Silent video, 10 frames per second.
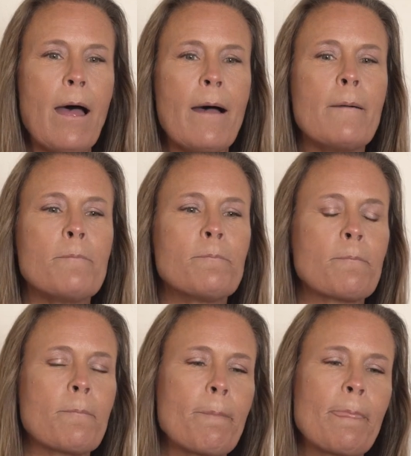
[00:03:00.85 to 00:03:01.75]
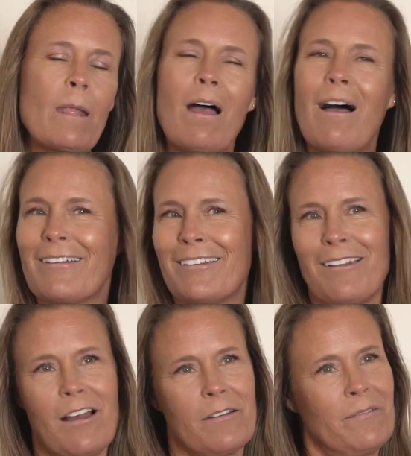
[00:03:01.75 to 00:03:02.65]
On
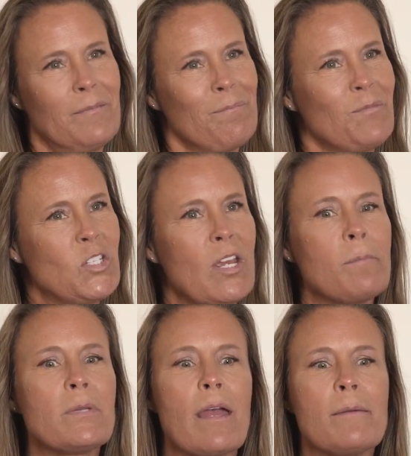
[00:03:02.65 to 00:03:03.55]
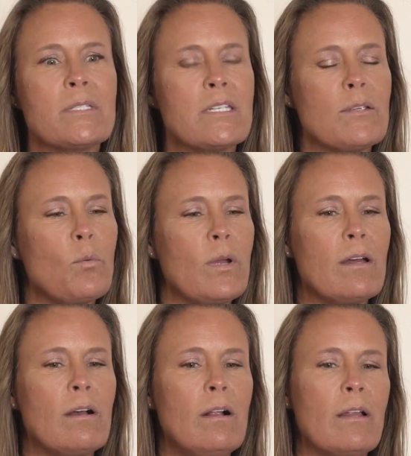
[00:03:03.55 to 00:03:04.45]
and off. Sometimes he
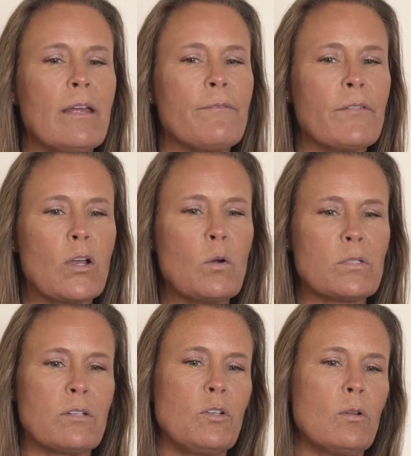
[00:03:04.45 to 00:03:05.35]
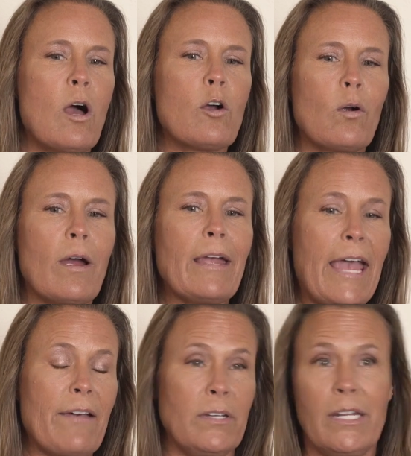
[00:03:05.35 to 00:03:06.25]
will, if it goes on too long or
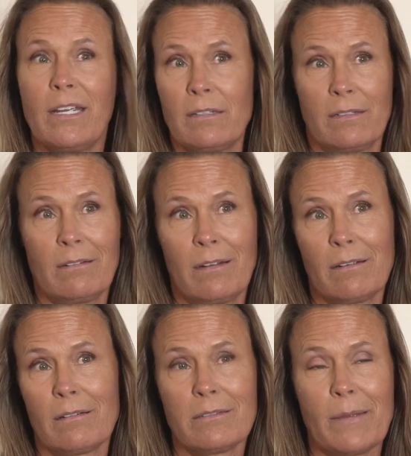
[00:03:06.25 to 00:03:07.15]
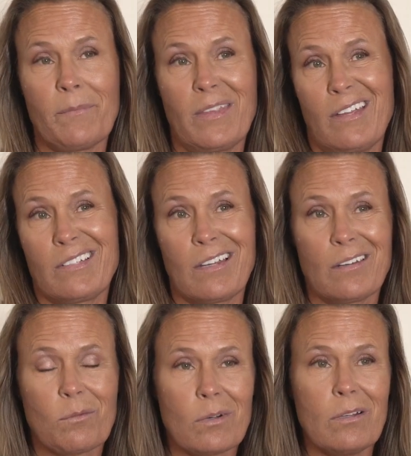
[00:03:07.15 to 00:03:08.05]
I haven't hit something that's
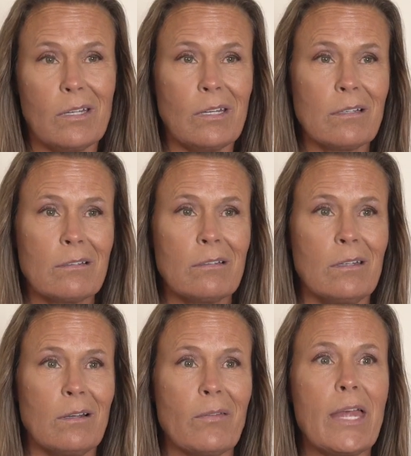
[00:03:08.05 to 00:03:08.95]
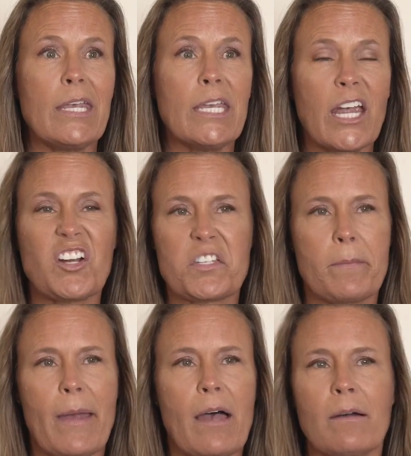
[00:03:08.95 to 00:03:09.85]
like really, that he
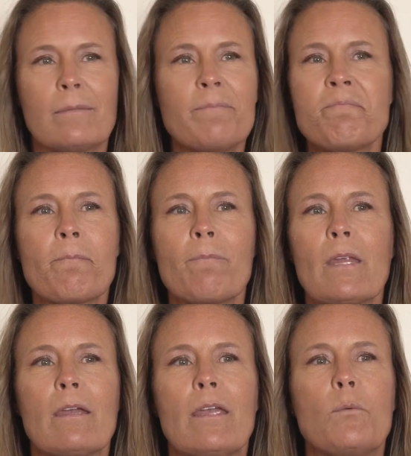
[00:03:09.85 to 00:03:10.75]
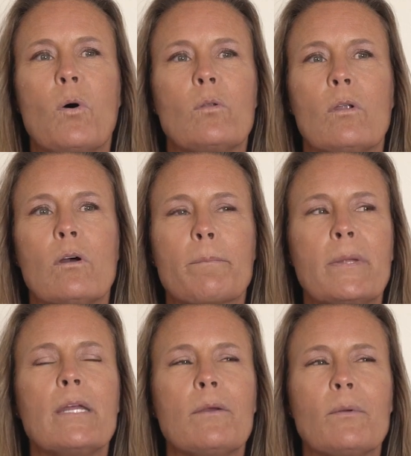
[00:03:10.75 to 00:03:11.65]
cares about, he won't look,
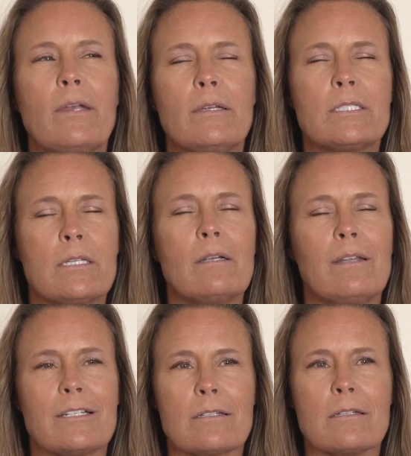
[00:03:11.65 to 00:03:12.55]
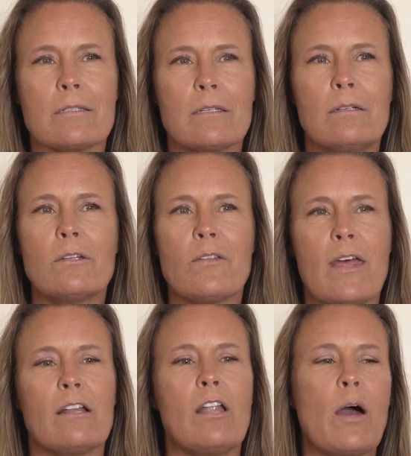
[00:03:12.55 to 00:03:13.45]
but he still listens. He'll do
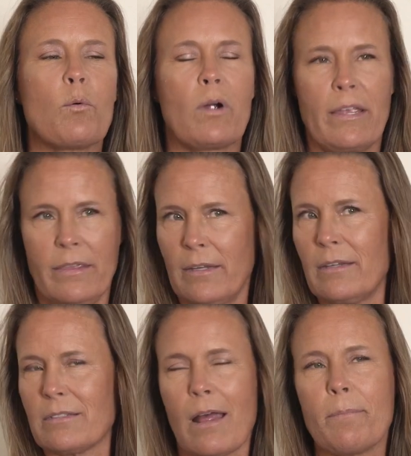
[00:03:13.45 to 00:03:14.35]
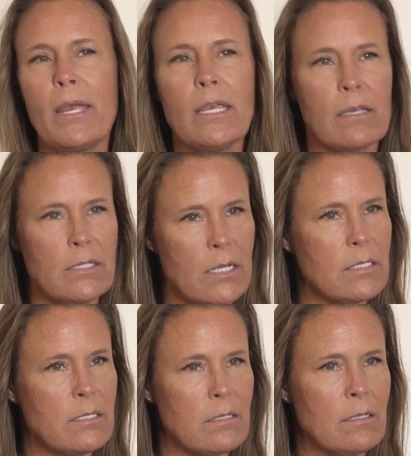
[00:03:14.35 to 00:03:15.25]
that a lot where I think he's not paying
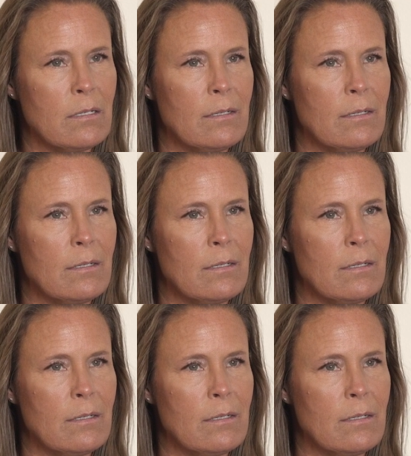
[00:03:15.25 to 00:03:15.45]
attention,